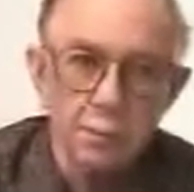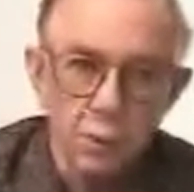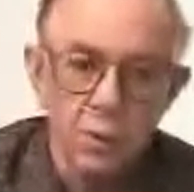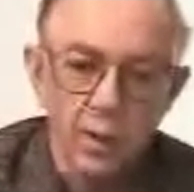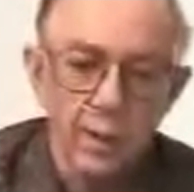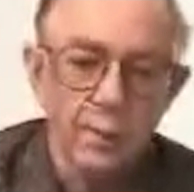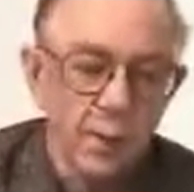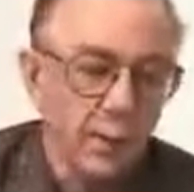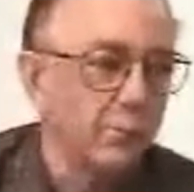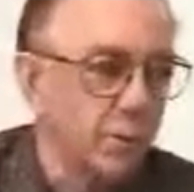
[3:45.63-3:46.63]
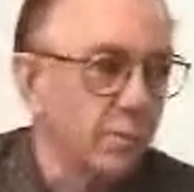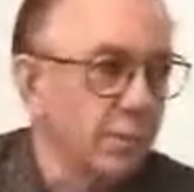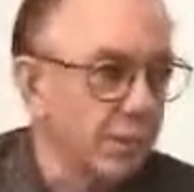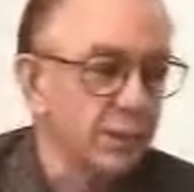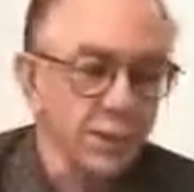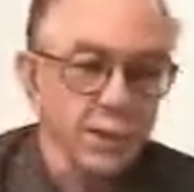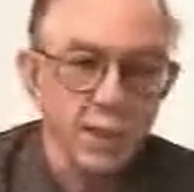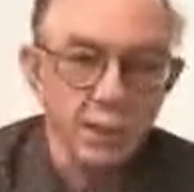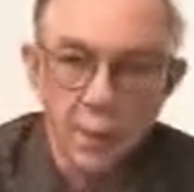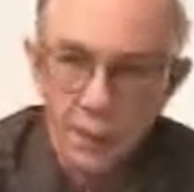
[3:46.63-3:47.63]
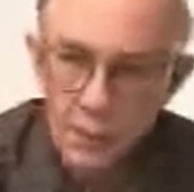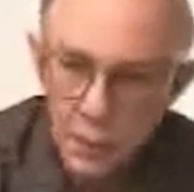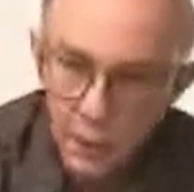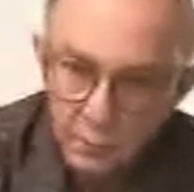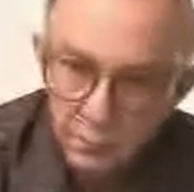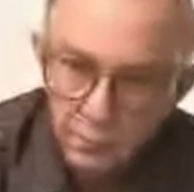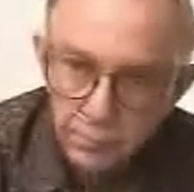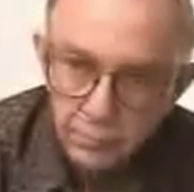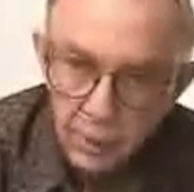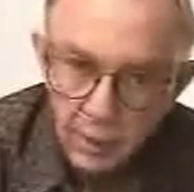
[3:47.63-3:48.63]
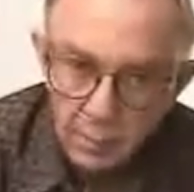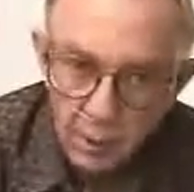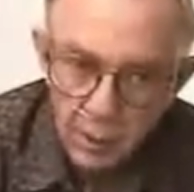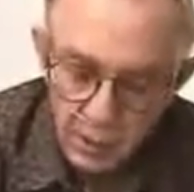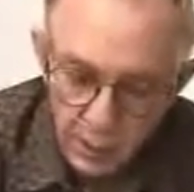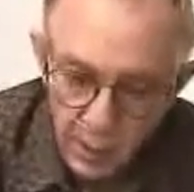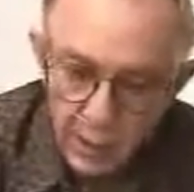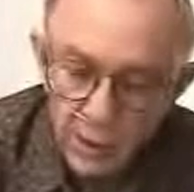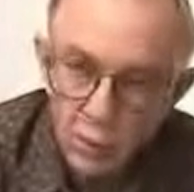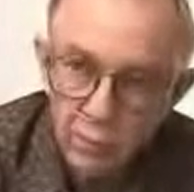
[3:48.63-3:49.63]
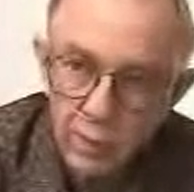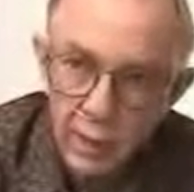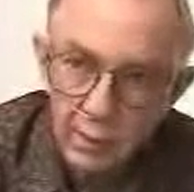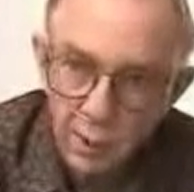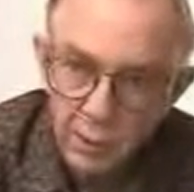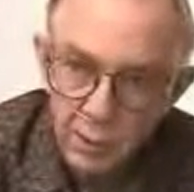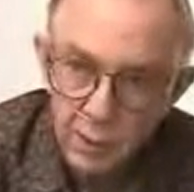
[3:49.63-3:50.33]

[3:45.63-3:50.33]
And little by little, all this truthful information helps to deprogram them from this